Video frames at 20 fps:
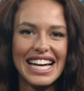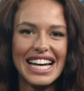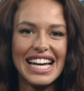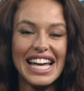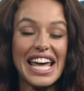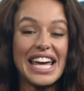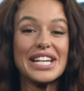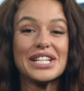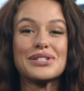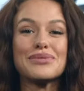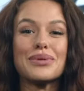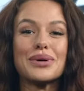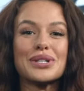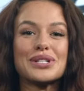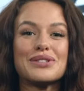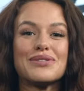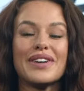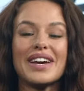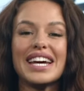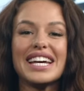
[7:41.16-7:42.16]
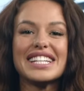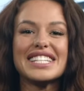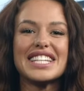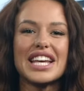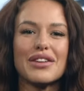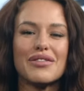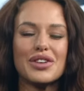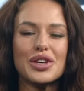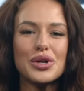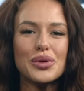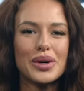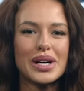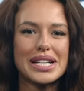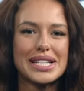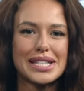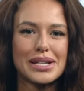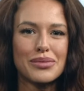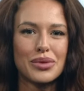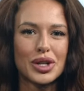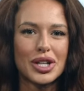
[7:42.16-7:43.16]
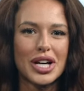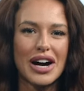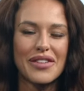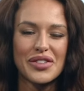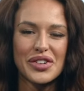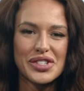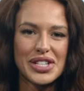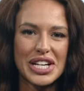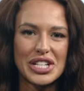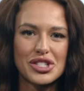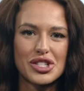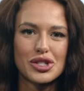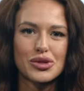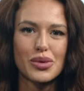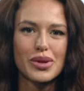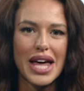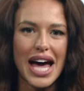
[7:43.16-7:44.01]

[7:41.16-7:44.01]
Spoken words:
Hey, sports fans, if you want to see more conversations with